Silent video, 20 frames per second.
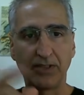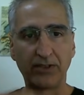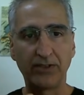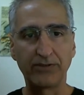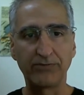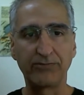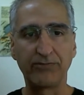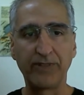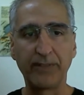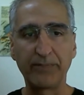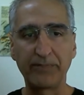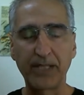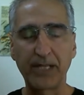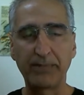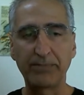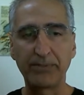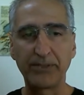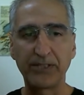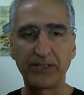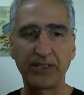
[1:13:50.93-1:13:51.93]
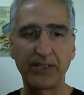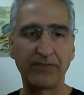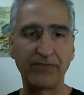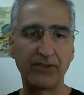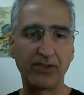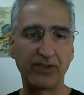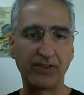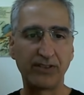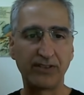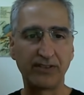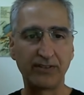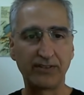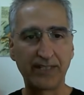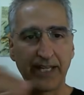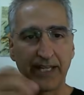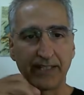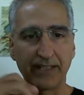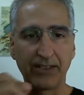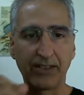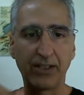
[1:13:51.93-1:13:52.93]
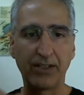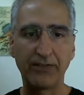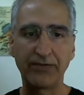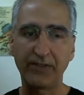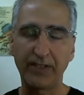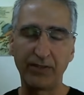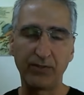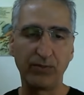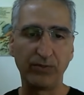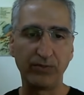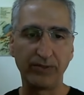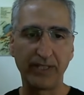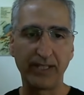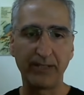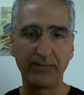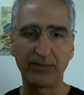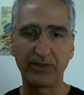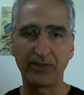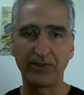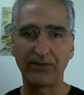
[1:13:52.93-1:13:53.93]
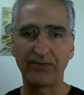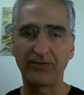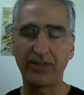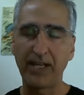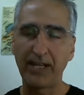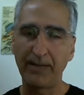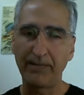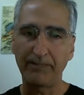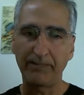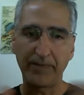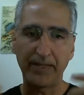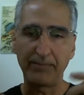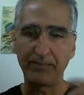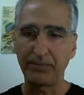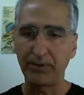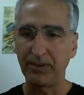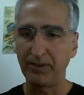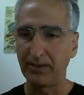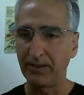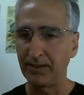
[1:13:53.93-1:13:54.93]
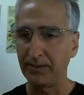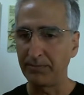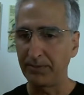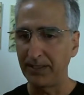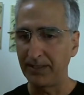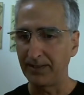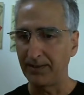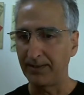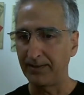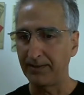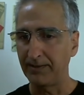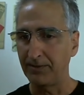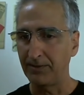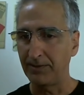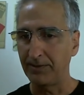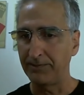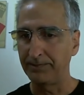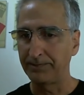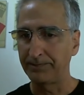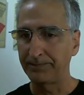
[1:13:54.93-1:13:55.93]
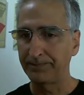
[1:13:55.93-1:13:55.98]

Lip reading: ripped up and stuff, you can take it off. It won't damage the frame and put another piece on. So